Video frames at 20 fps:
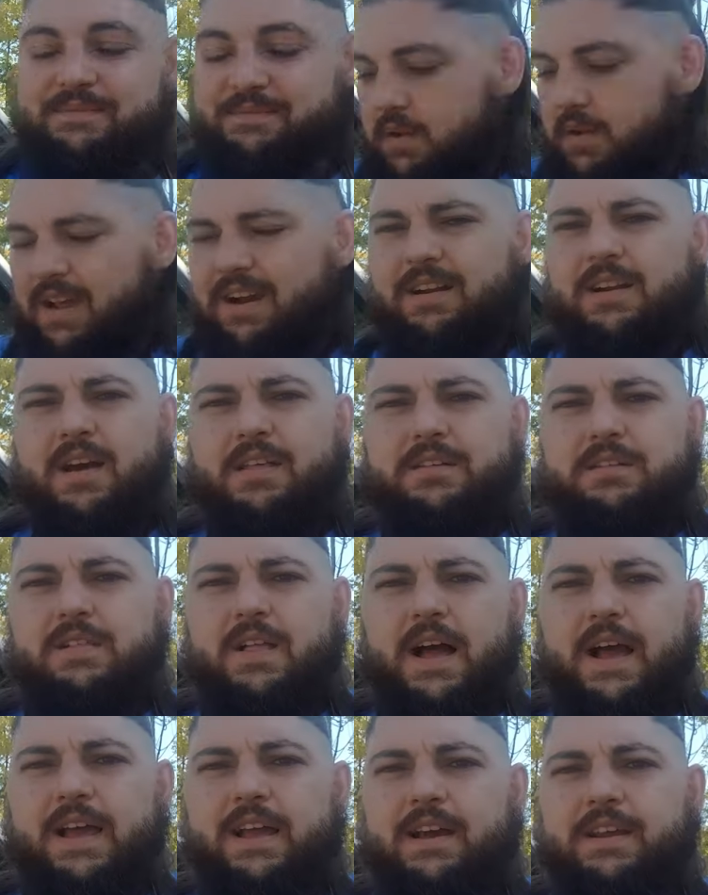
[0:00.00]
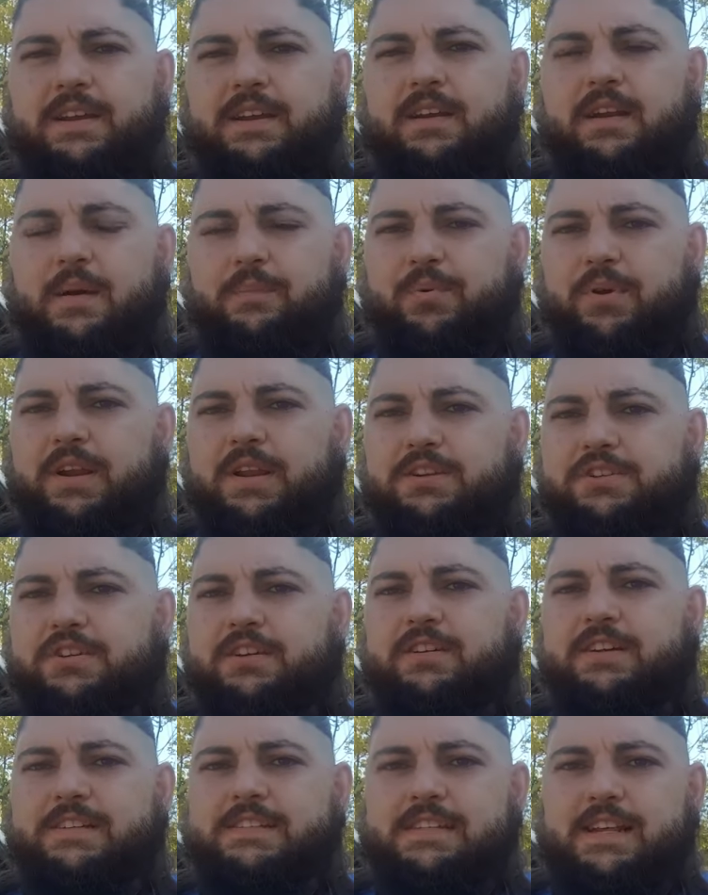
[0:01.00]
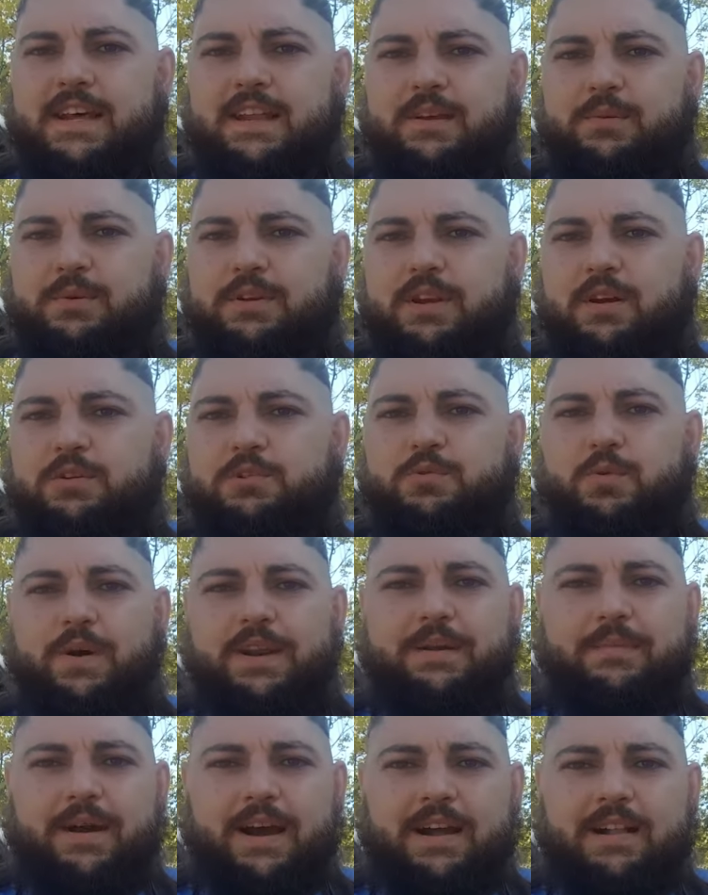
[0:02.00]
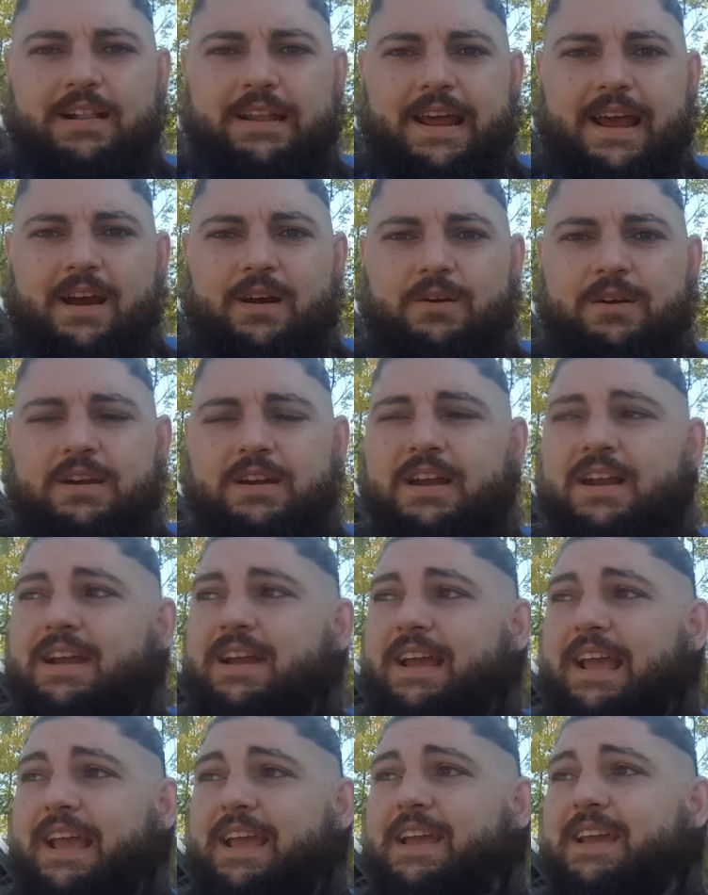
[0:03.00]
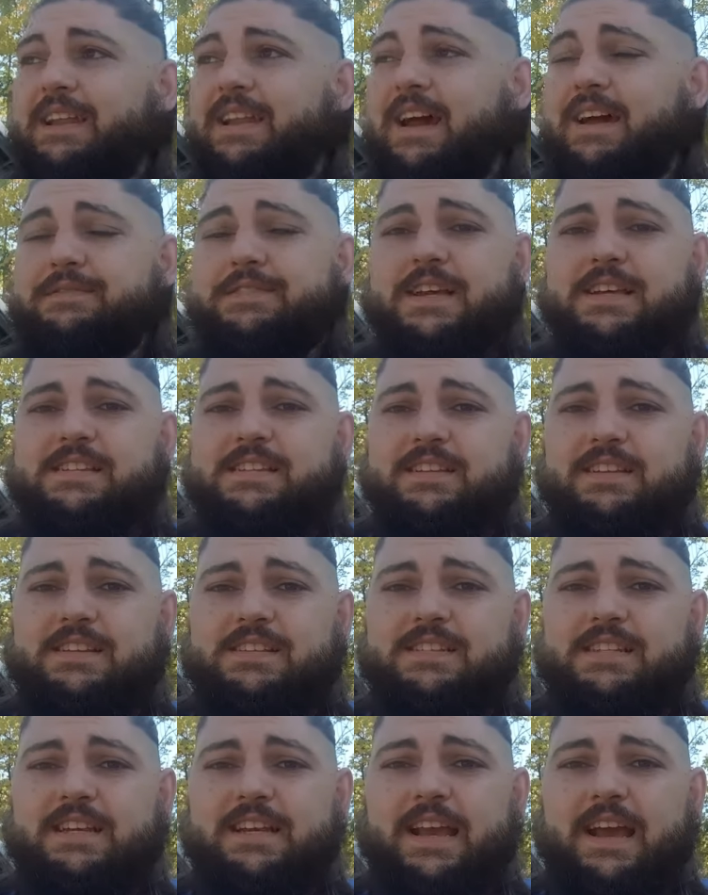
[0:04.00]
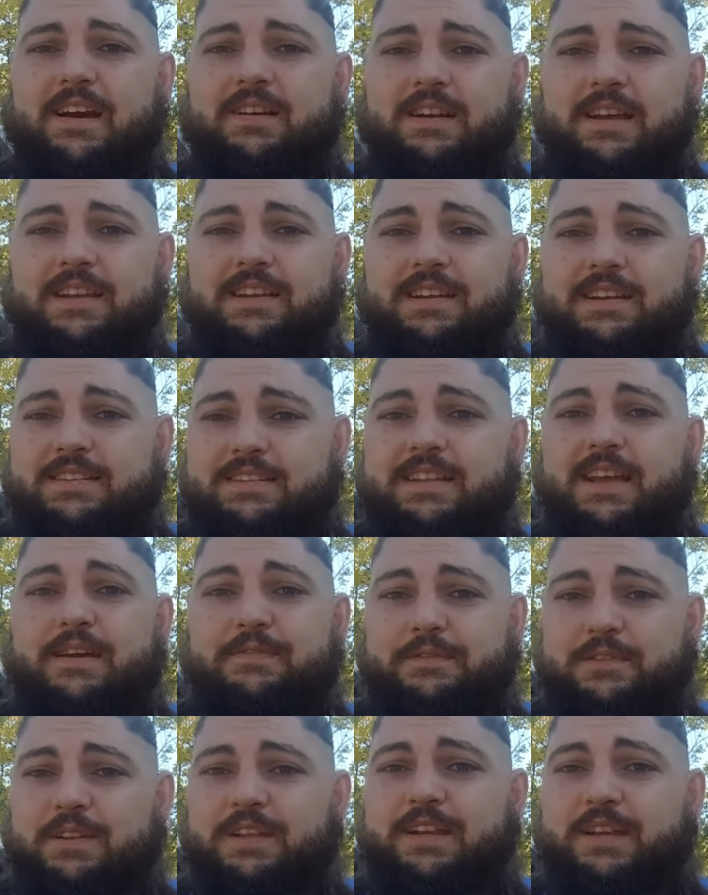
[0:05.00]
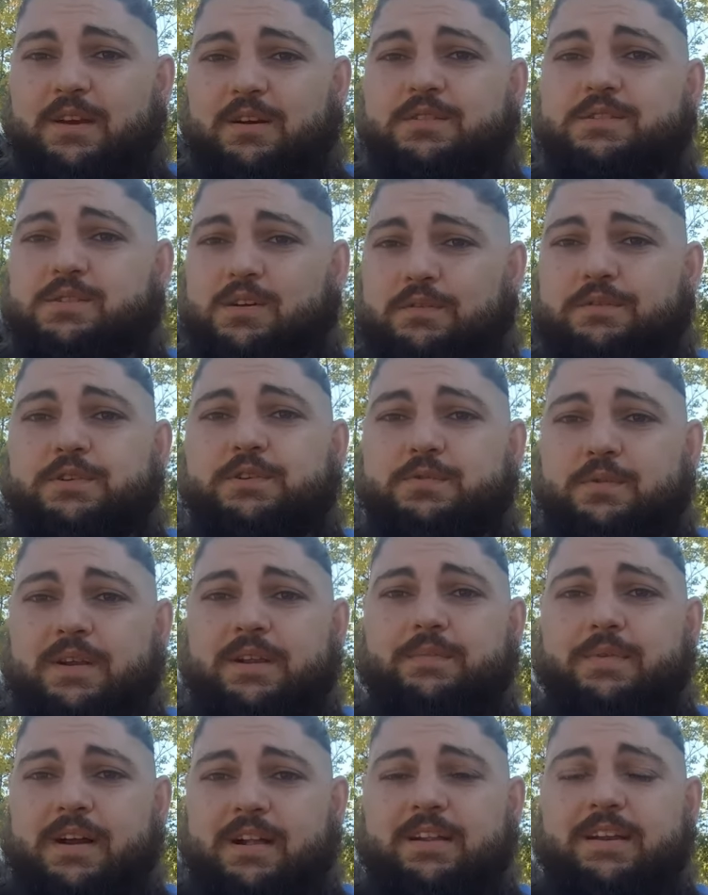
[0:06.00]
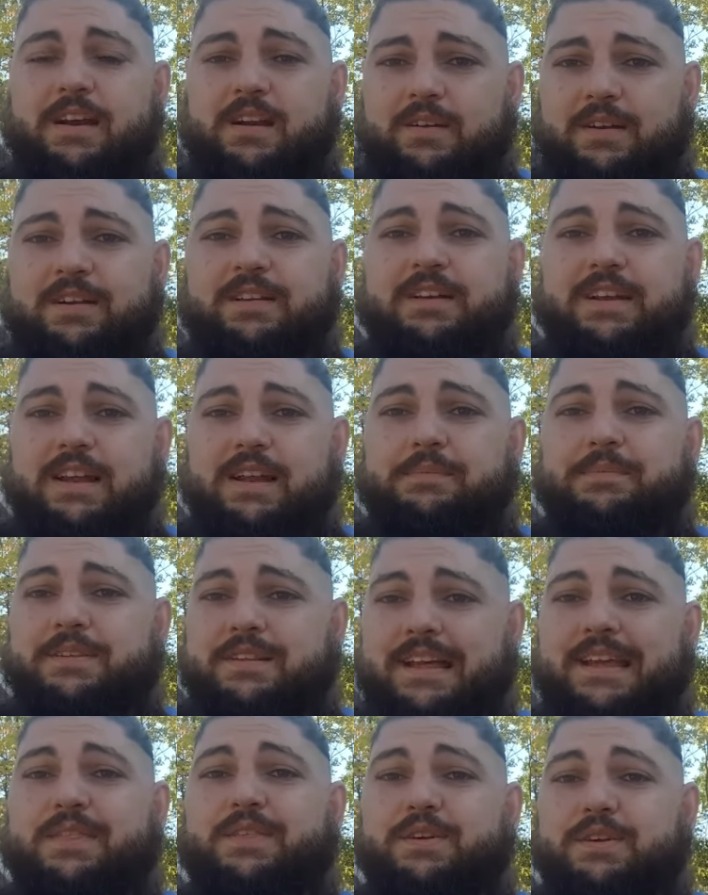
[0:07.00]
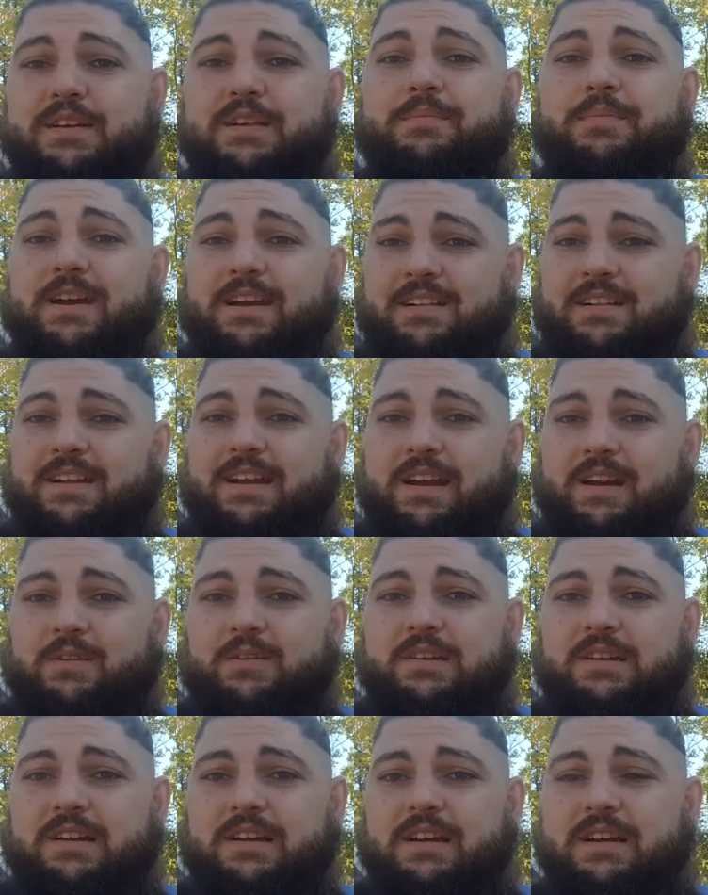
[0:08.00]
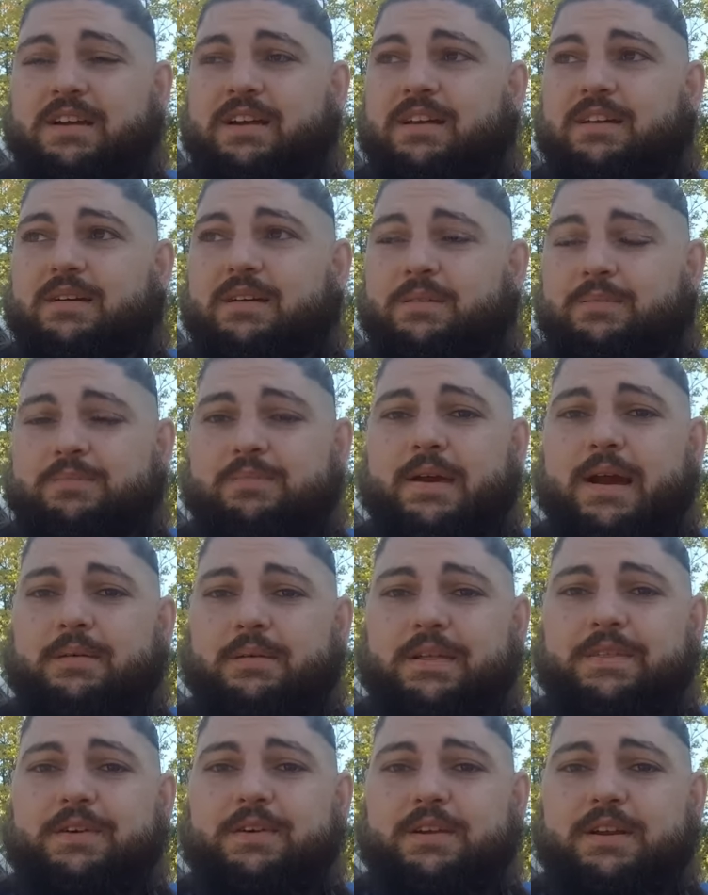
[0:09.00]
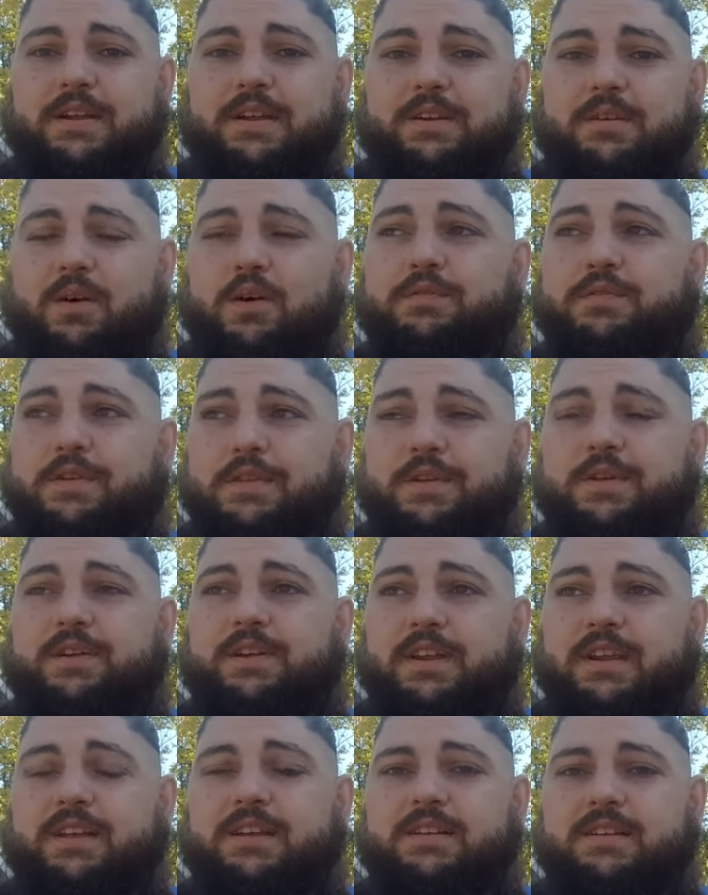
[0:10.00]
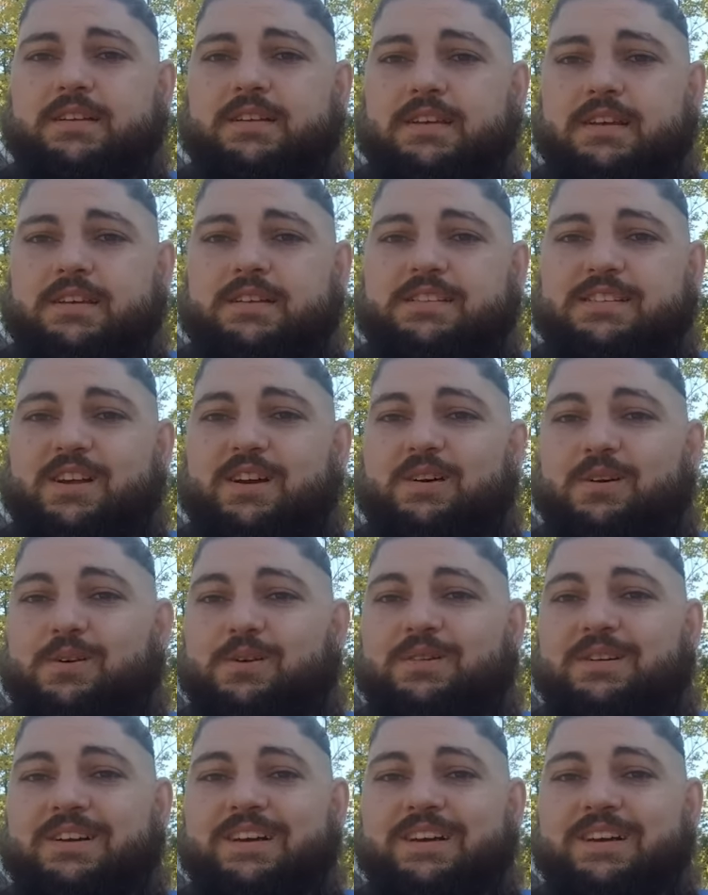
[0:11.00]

And another lie on here, I'm pretty sure it said it would go 20 mile an hour and I've tested this thing out and it definitely goes over 20 mile an hour. It'll get up to like 30 mile an hour probably 30 over 30. So